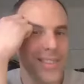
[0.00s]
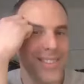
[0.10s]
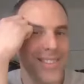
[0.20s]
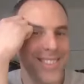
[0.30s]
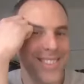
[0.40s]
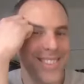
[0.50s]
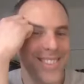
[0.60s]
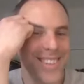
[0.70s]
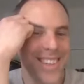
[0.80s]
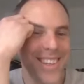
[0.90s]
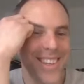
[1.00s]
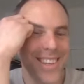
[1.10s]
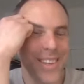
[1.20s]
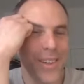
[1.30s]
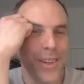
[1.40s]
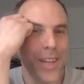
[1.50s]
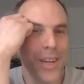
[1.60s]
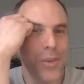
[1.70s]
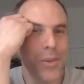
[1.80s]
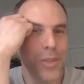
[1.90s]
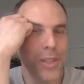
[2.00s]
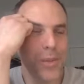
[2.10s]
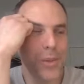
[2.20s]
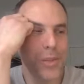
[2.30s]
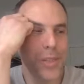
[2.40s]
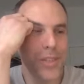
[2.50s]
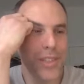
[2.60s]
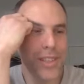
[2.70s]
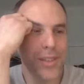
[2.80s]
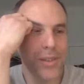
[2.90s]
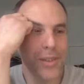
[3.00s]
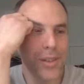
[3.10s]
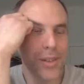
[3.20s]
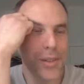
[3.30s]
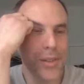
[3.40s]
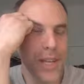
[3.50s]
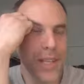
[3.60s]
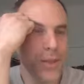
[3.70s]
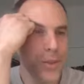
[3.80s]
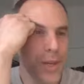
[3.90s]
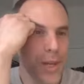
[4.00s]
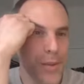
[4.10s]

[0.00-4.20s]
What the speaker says: Hmm. Okay, would be interesting to talk to you next week.